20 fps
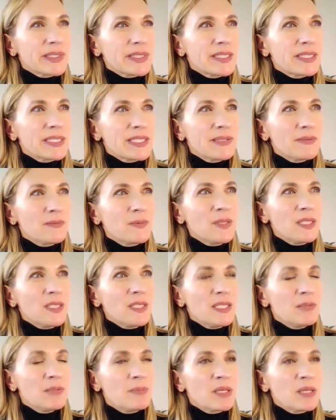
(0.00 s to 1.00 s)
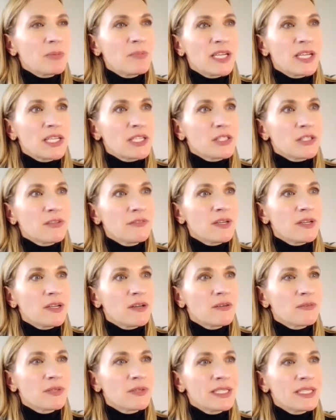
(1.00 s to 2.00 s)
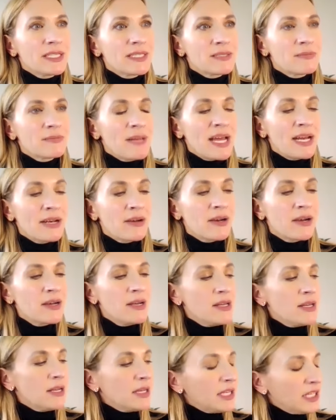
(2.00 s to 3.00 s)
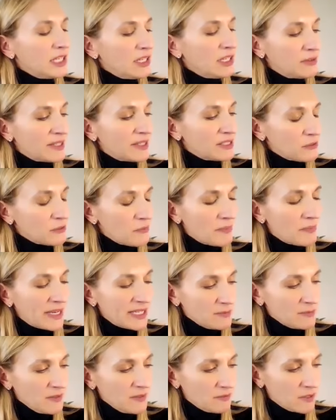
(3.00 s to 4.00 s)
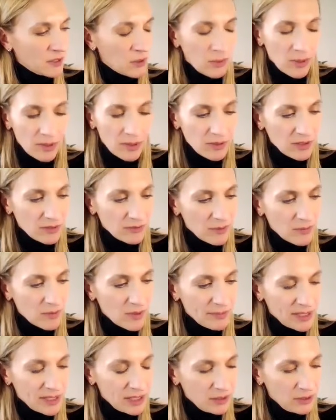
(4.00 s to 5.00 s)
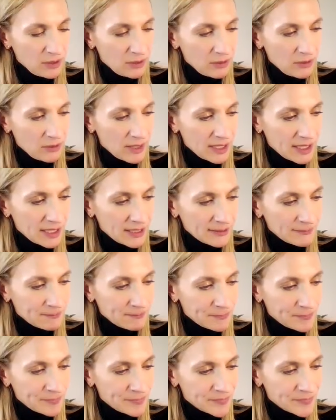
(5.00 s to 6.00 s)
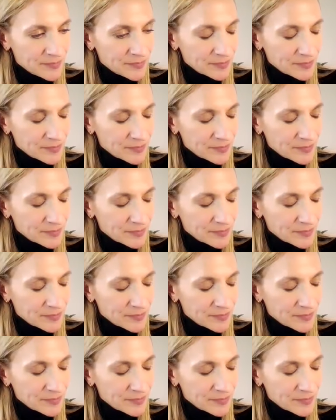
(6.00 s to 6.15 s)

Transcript: because it when in the big picture of it all really doesn't matter you know this reminds me of a quote of a woman who um,